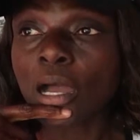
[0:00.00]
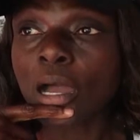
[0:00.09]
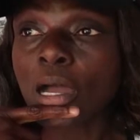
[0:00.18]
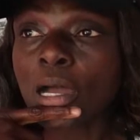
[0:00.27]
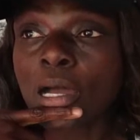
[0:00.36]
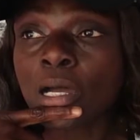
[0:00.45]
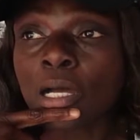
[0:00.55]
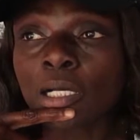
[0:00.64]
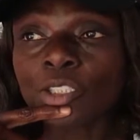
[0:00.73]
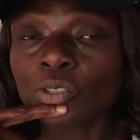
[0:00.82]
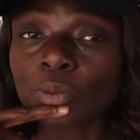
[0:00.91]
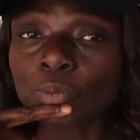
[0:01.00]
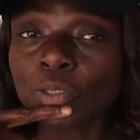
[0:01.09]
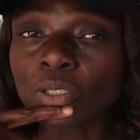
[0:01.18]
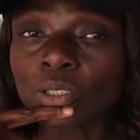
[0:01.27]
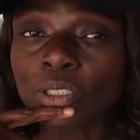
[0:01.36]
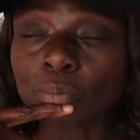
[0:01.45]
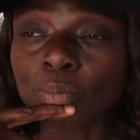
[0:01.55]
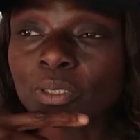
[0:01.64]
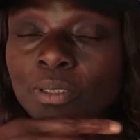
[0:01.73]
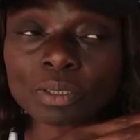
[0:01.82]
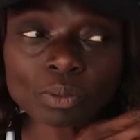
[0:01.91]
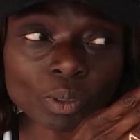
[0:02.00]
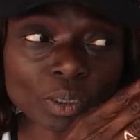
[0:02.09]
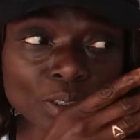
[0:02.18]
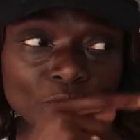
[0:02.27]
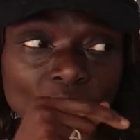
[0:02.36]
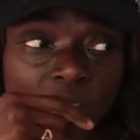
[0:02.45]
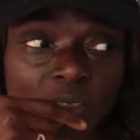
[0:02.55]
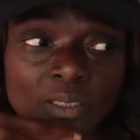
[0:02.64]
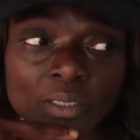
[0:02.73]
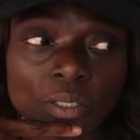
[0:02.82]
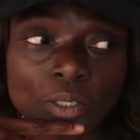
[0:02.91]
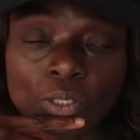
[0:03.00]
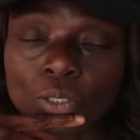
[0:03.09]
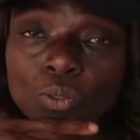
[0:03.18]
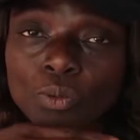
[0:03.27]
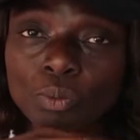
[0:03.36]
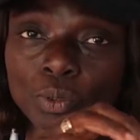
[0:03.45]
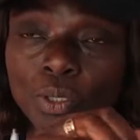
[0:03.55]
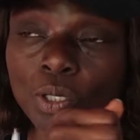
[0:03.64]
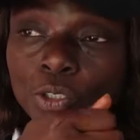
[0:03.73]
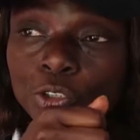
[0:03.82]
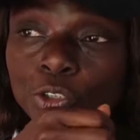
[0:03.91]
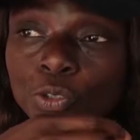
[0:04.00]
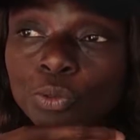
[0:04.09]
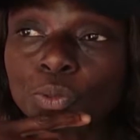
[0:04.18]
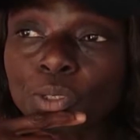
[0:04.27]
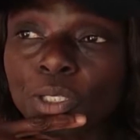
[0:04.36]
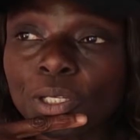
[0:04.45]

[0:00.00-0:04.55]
a trip to the hospital. You can just, you know, tune